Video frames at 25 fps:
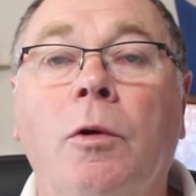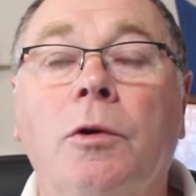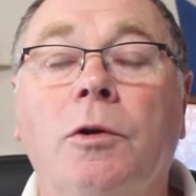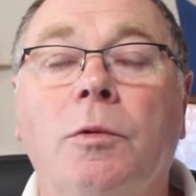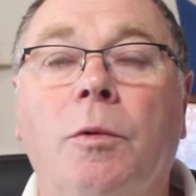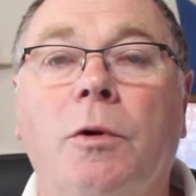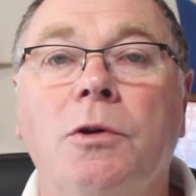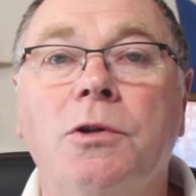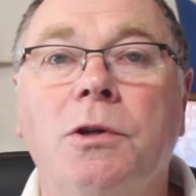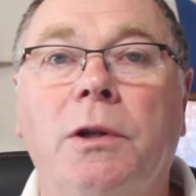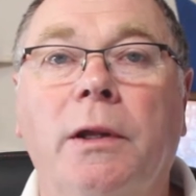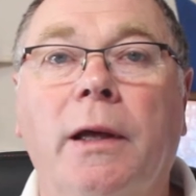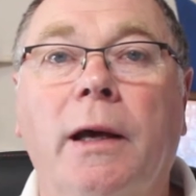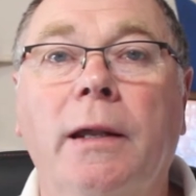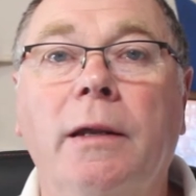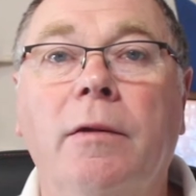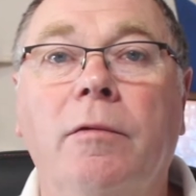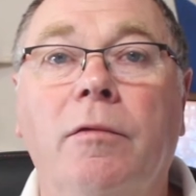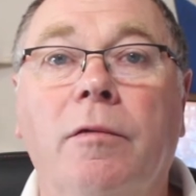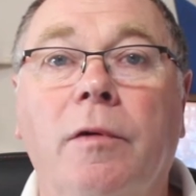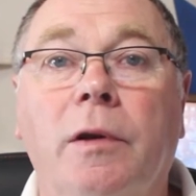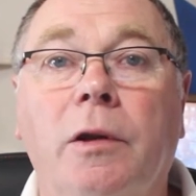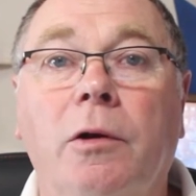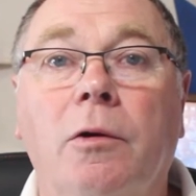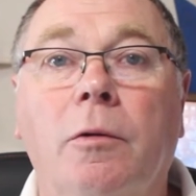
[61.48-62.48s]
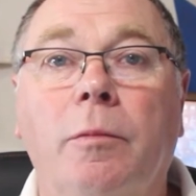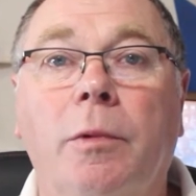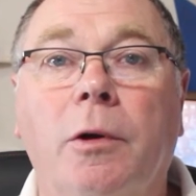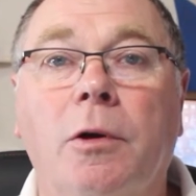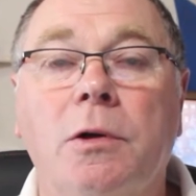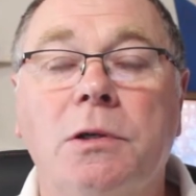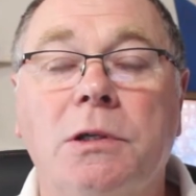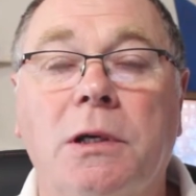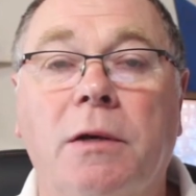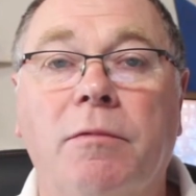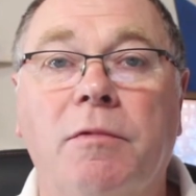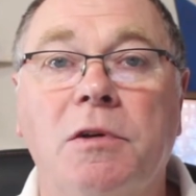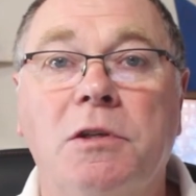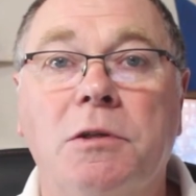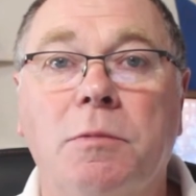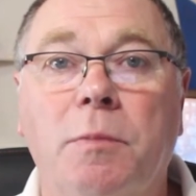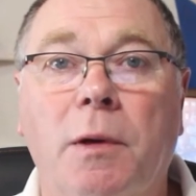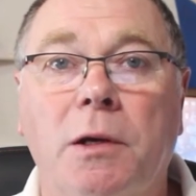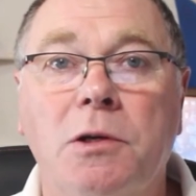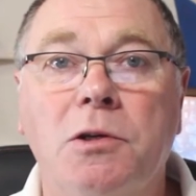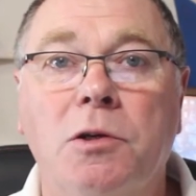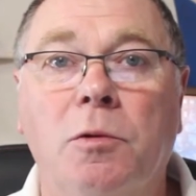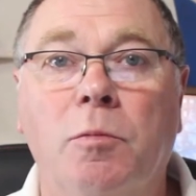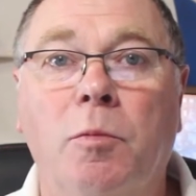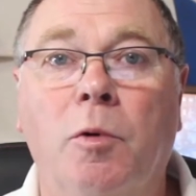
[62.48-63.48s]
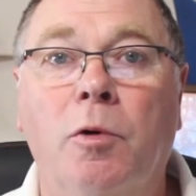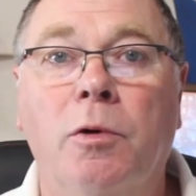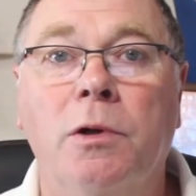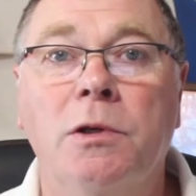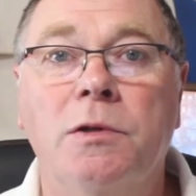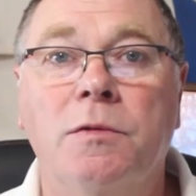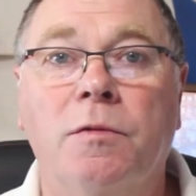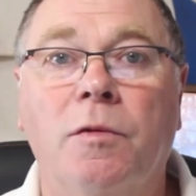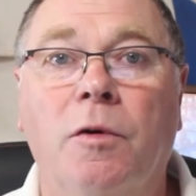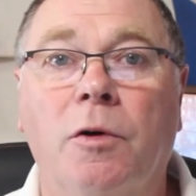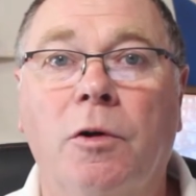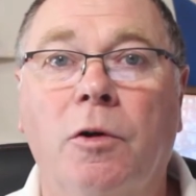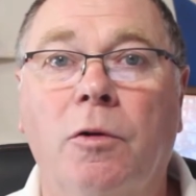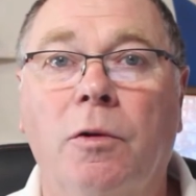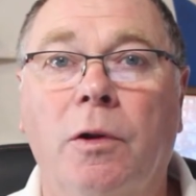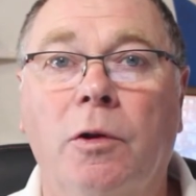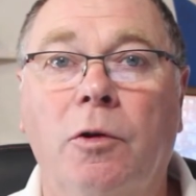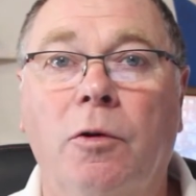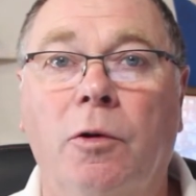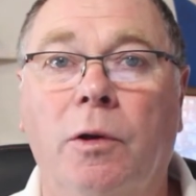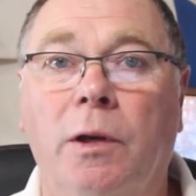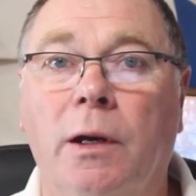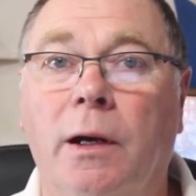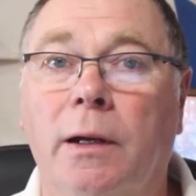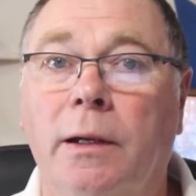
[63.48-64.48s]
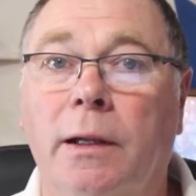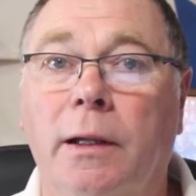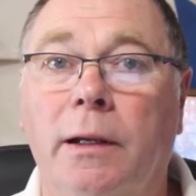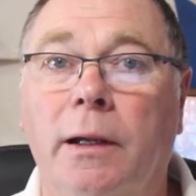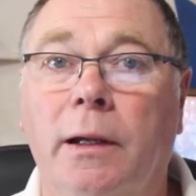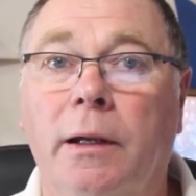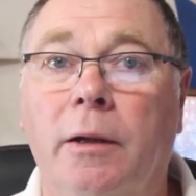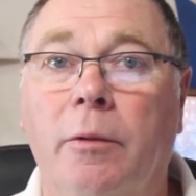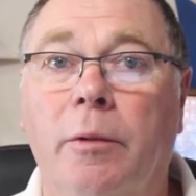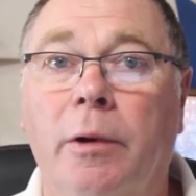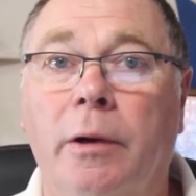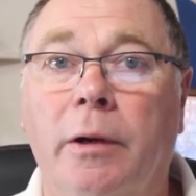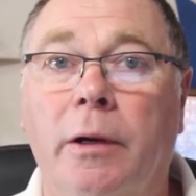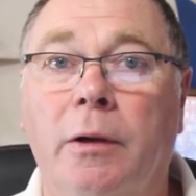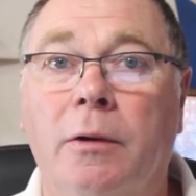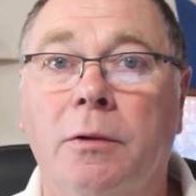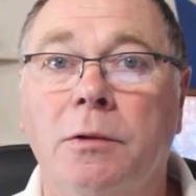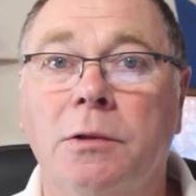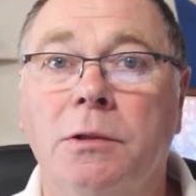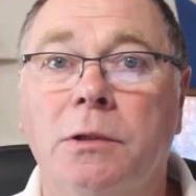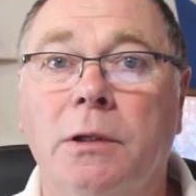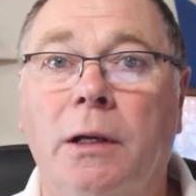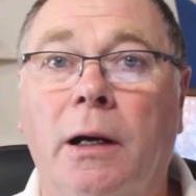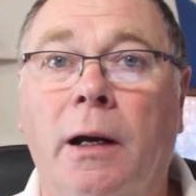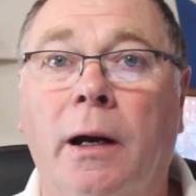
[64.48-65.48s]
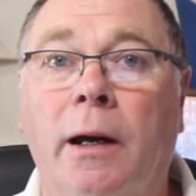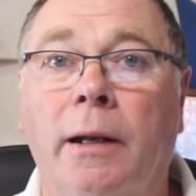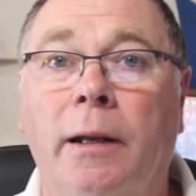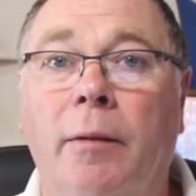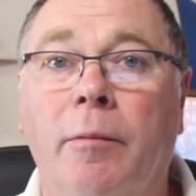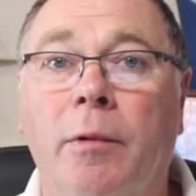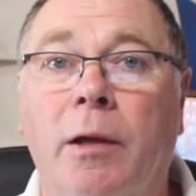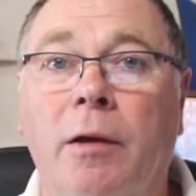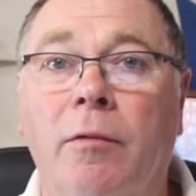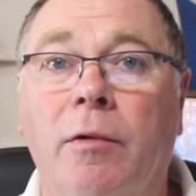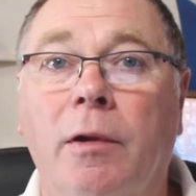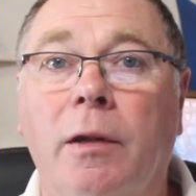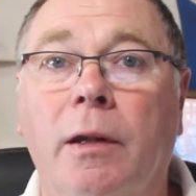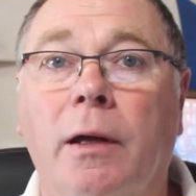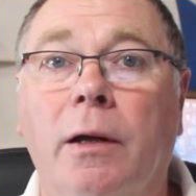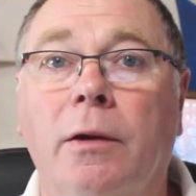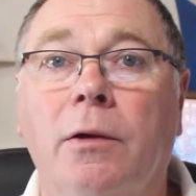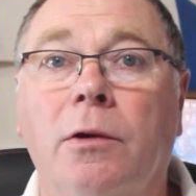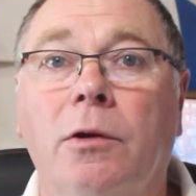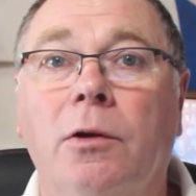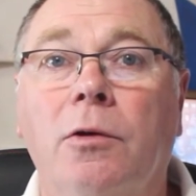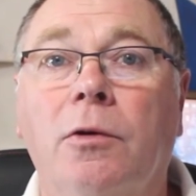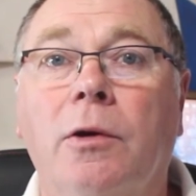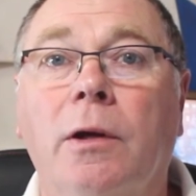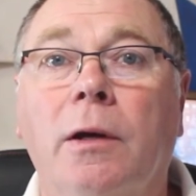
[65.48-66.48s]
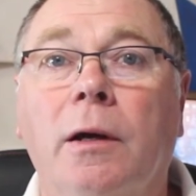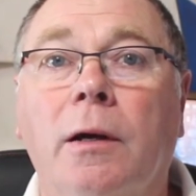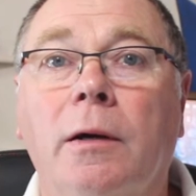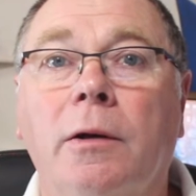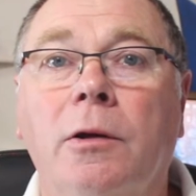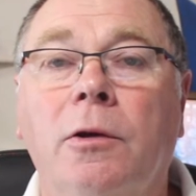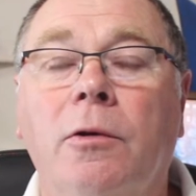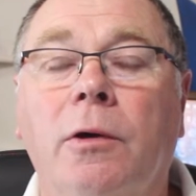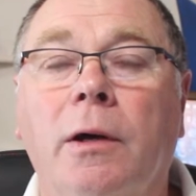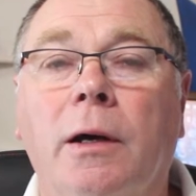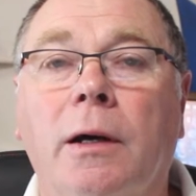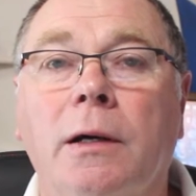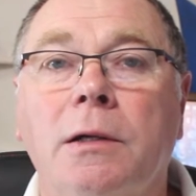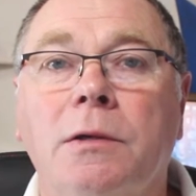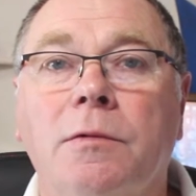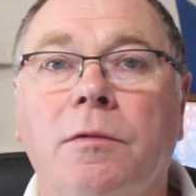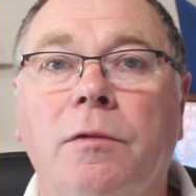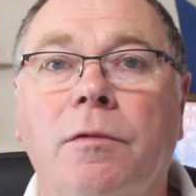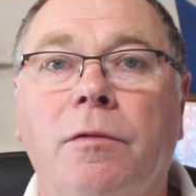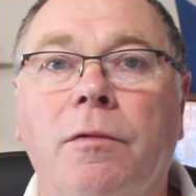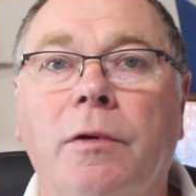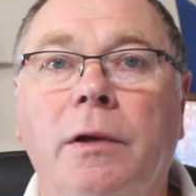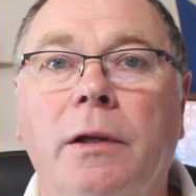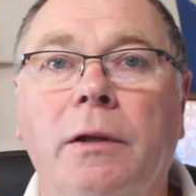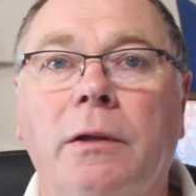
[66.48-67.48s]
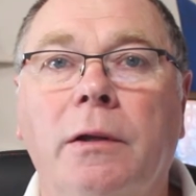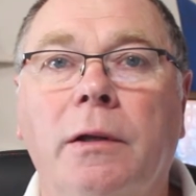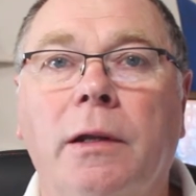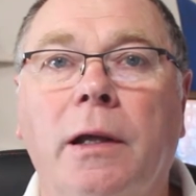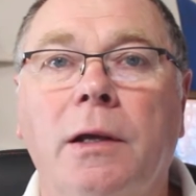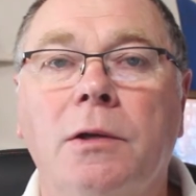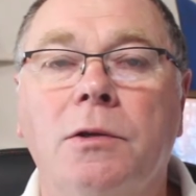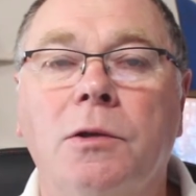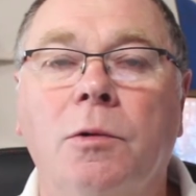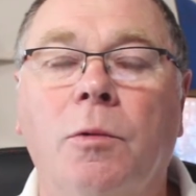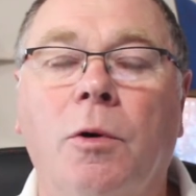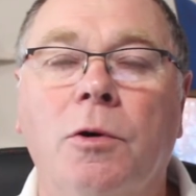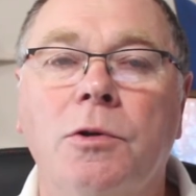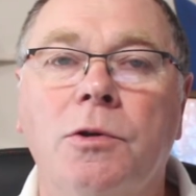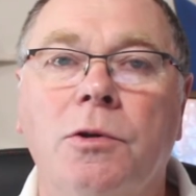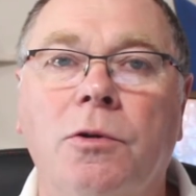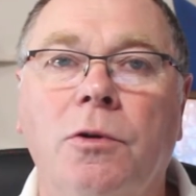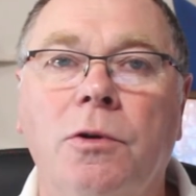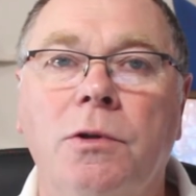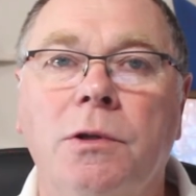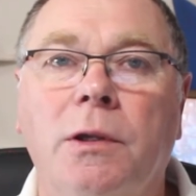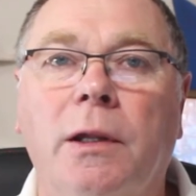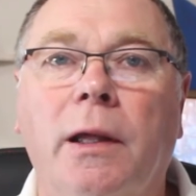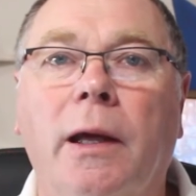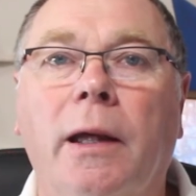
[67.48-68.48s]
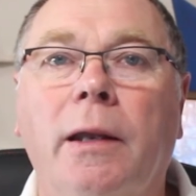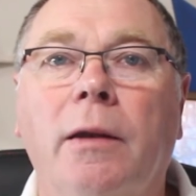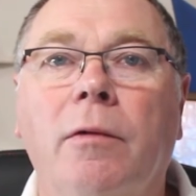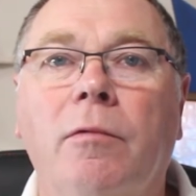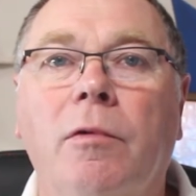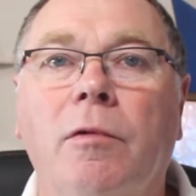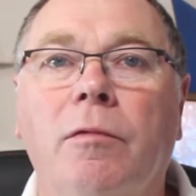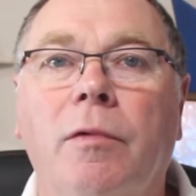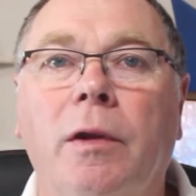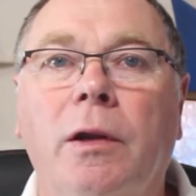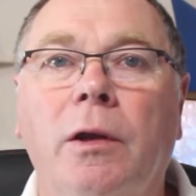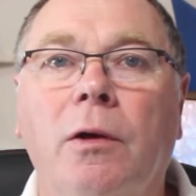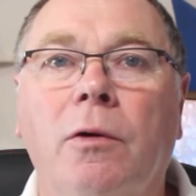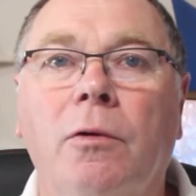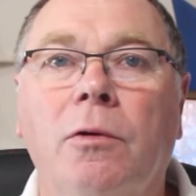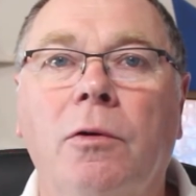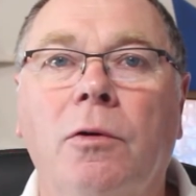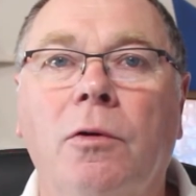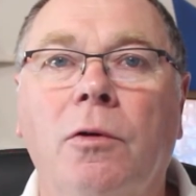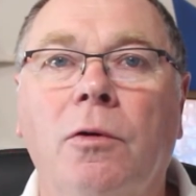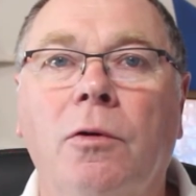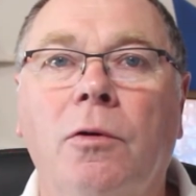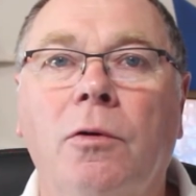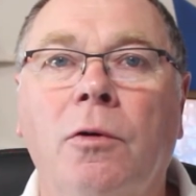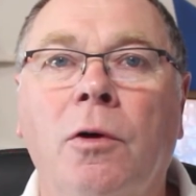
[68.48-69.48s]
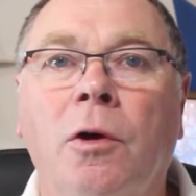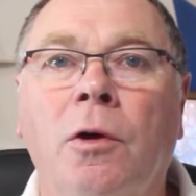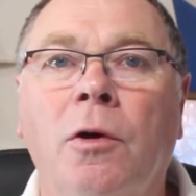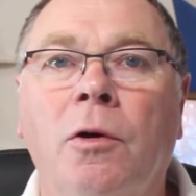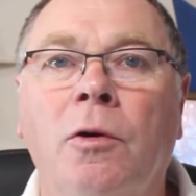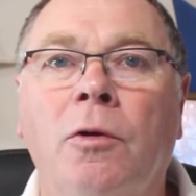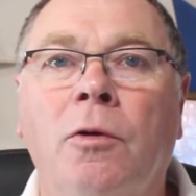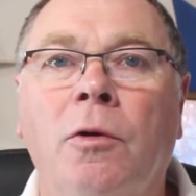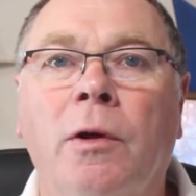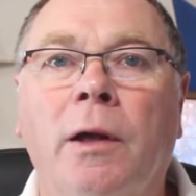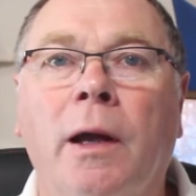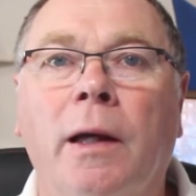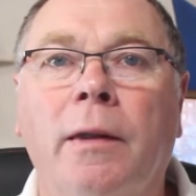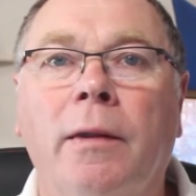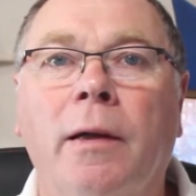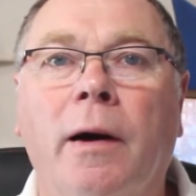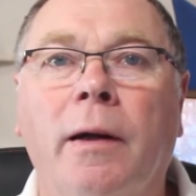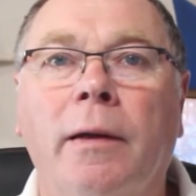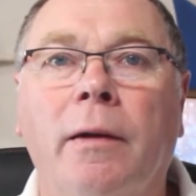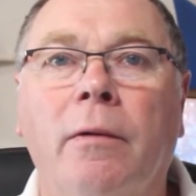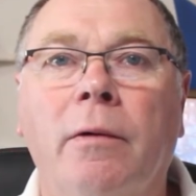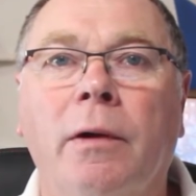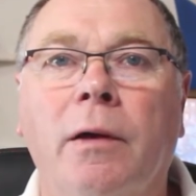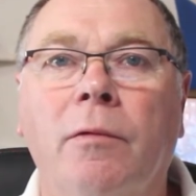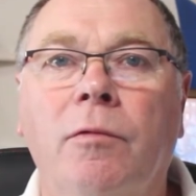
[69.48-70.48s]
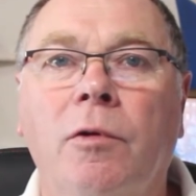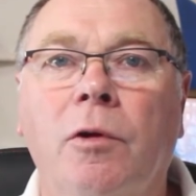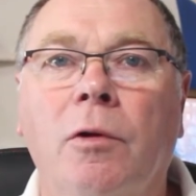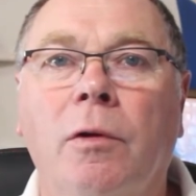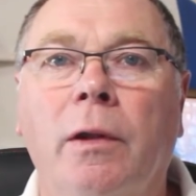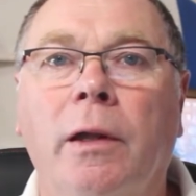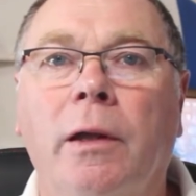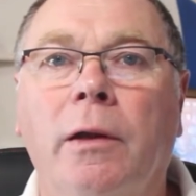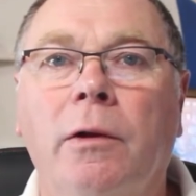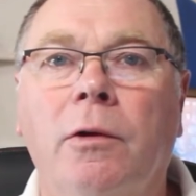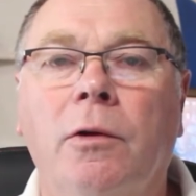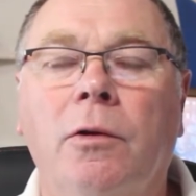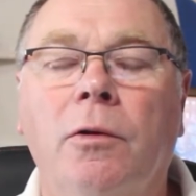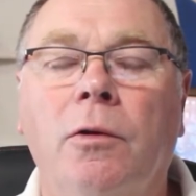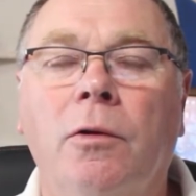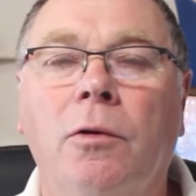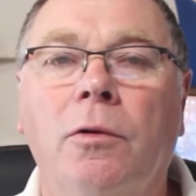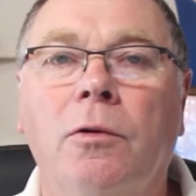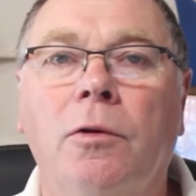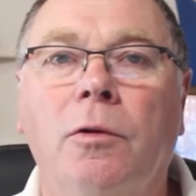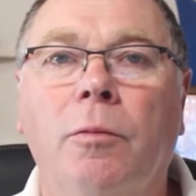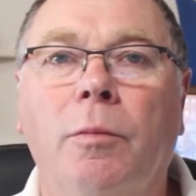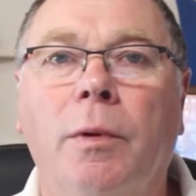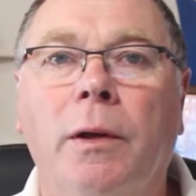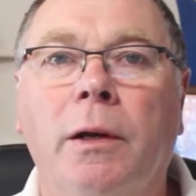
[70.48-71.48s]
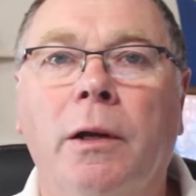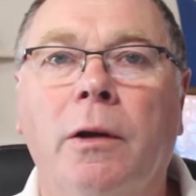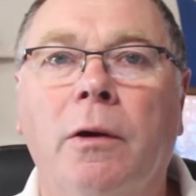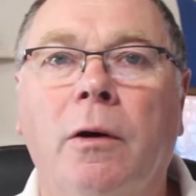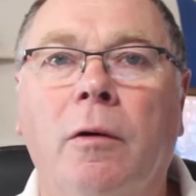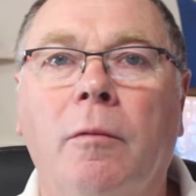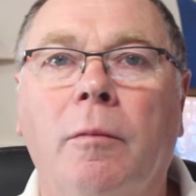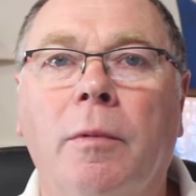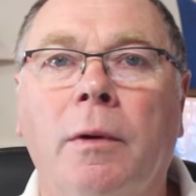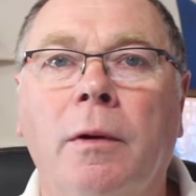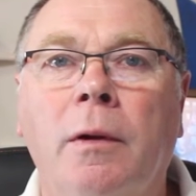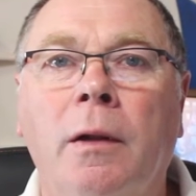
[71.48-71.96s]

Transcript: to watch the end of the video because I have a special bonus for you that you can't get anywhere else, and I'm giving that to you guys for free today. So watch through to the end of the video to get that. I'll give you a link to pick it up.